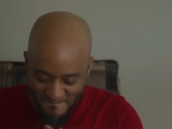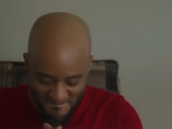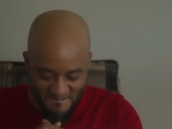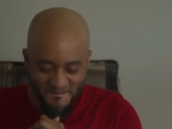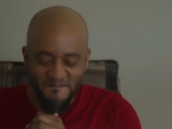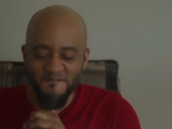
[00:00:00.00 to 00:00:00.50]

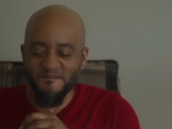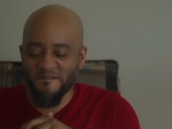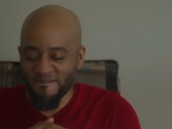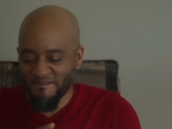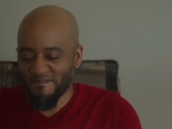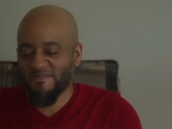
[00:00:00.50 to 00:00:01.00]

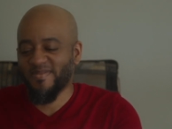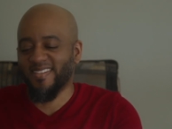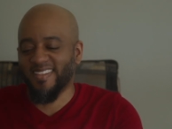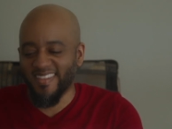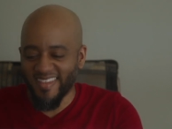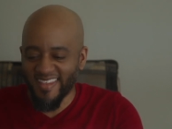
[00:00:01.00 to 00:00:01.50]

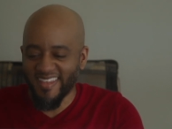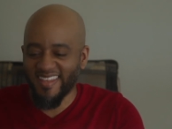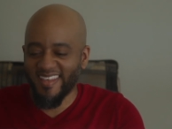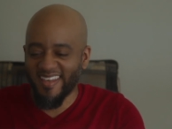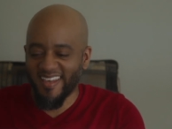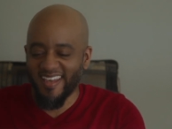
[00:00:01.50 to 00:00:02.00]
Mm-hmm.
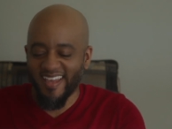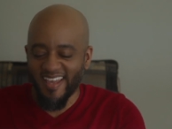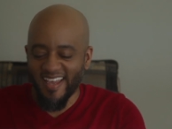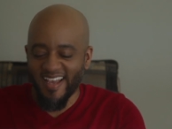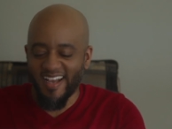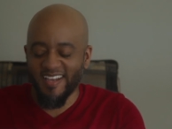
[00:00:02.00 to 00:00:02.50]
Yeah,
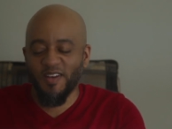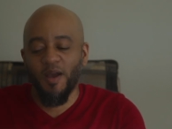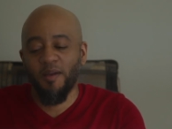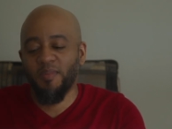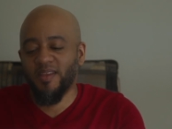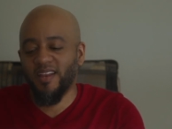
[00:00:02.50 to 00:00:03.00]
you know,
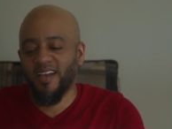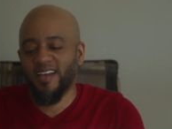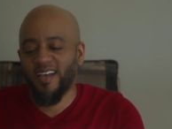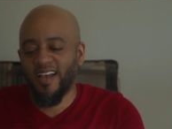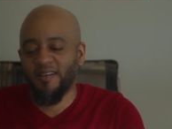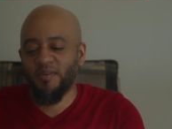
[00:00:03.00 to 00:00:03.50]
I've been
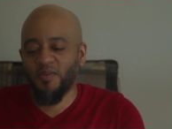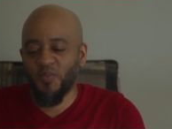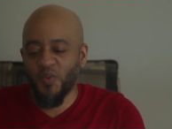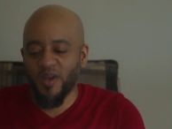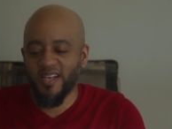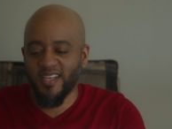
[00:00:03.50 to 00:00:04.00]
I've
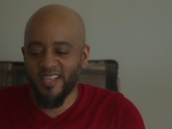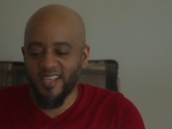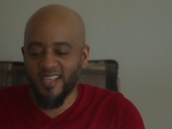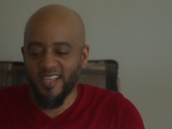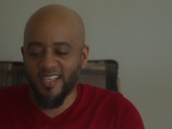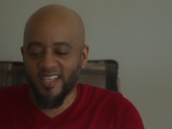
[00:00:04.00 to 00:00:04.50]
been
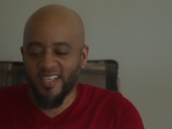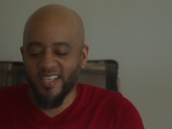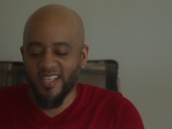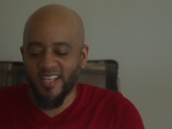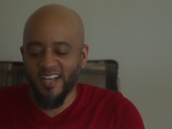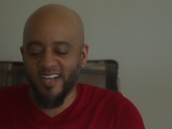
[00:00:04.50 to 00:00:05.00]
wanting
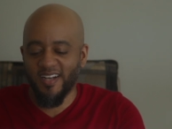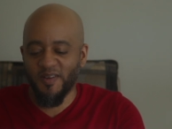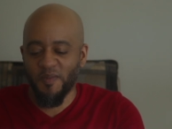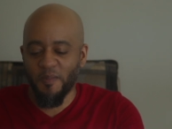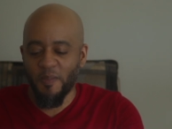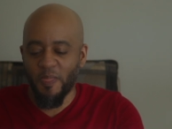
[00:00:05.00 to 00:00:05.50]

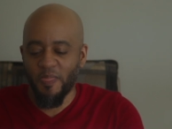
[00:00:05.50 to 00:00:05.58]
um,